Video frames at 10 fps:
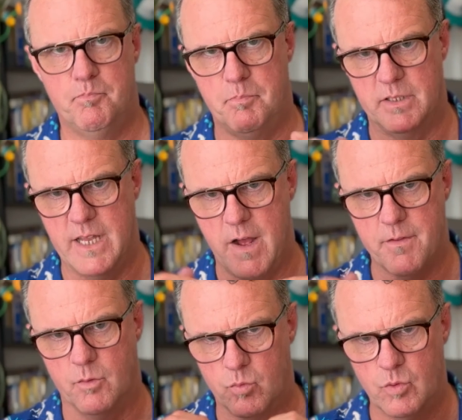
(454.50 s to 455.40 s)
But now
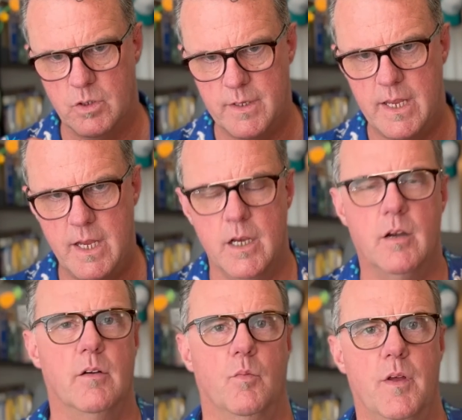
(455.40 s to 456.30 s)
they're really
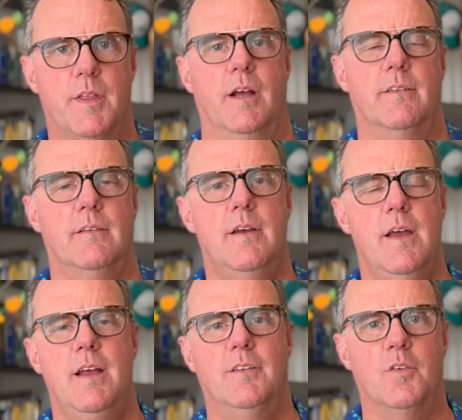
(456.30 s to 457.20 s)
here with us.
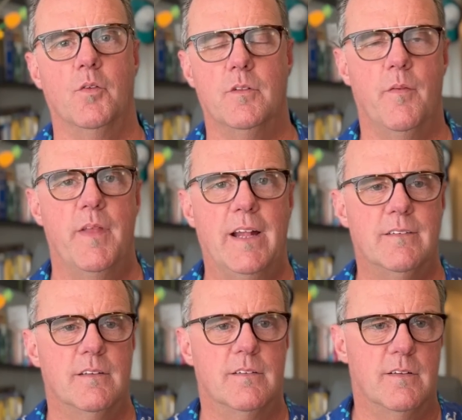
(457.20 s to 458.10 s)
So that's
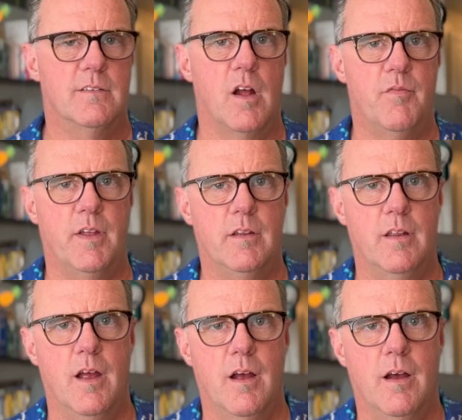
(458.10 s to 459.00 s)
the stuff
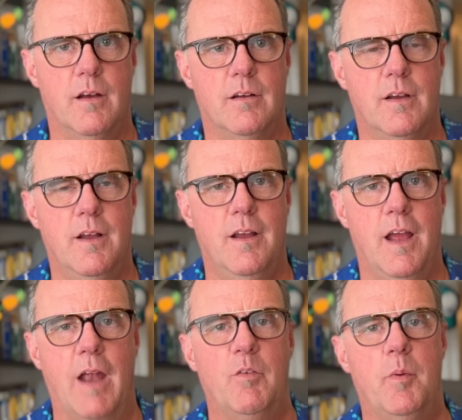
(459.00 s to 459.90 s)
that
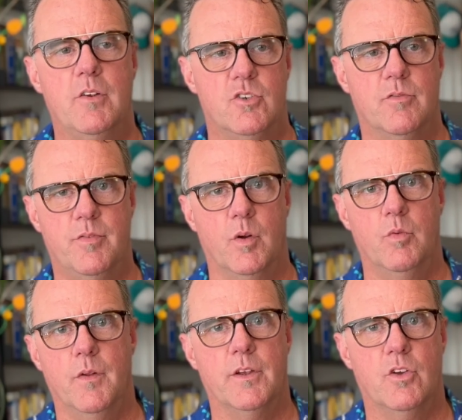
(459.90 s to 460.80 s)
everybody should feel
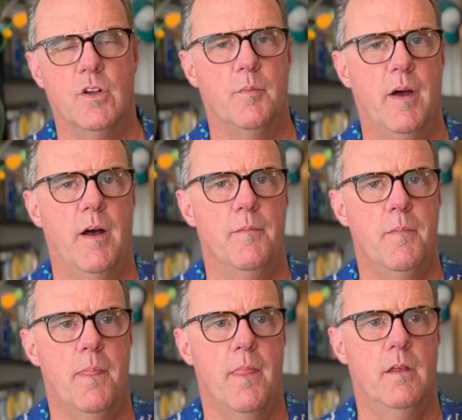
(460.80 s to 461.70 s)
really good about.
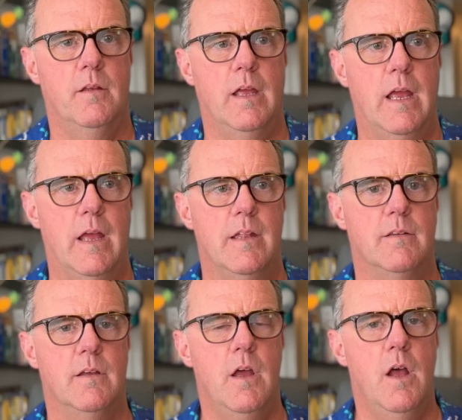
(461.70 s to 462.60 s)
And
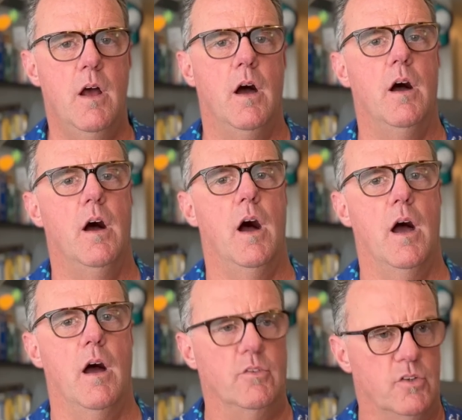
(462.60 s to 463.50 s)

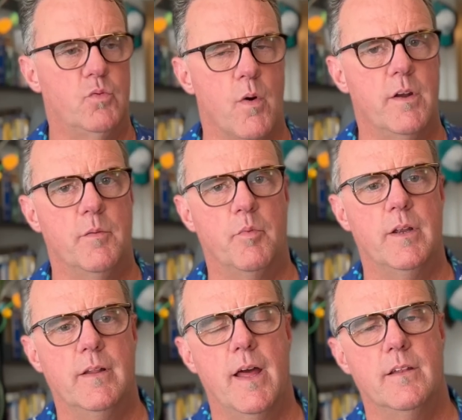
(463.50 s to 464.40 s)
I just wanted to
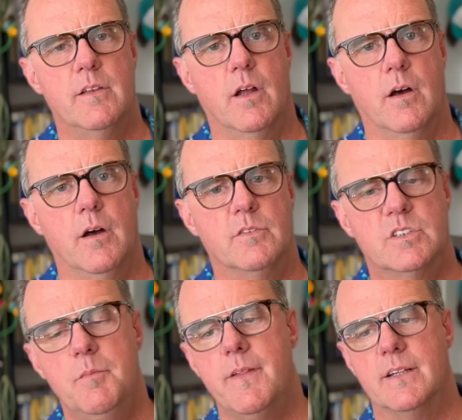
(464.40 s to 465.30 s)
bring that
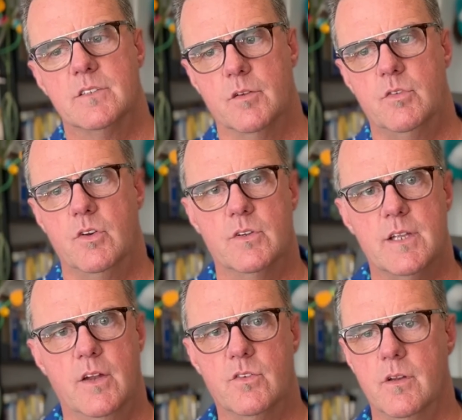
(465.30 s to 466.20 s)
some of that stuff to your
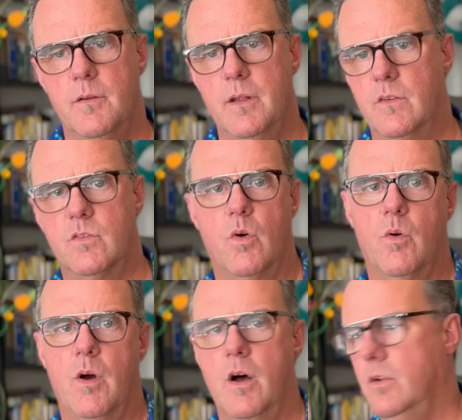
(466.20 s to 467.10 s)
attention. And
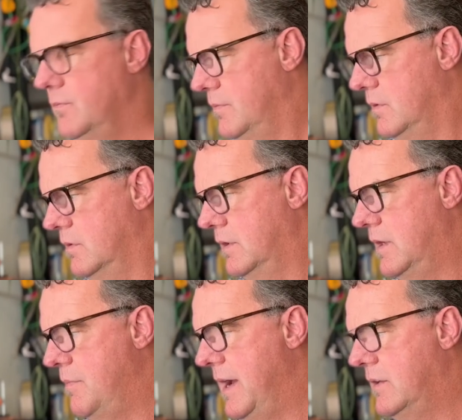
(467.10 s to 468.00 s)
so I'll
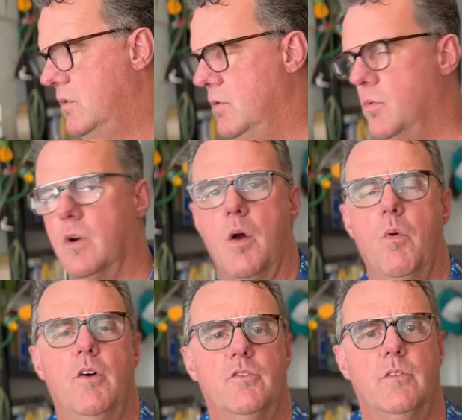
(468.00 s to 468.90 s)
get back to where I
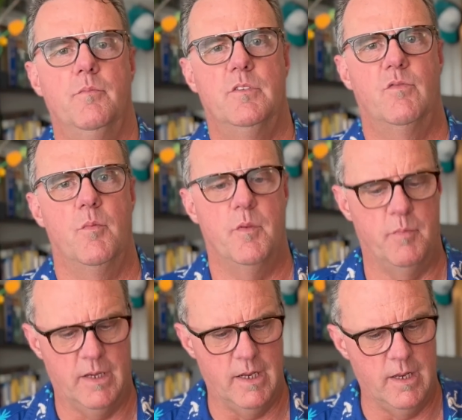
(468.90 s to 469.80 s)
was from the
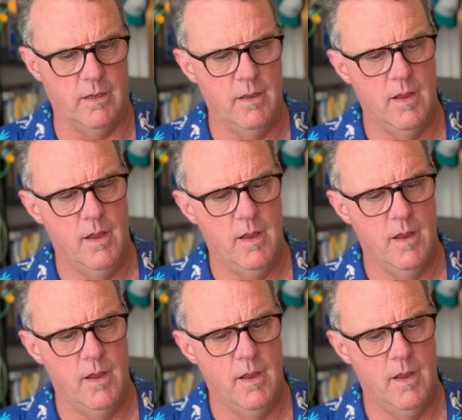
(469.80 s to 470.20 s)
beginning,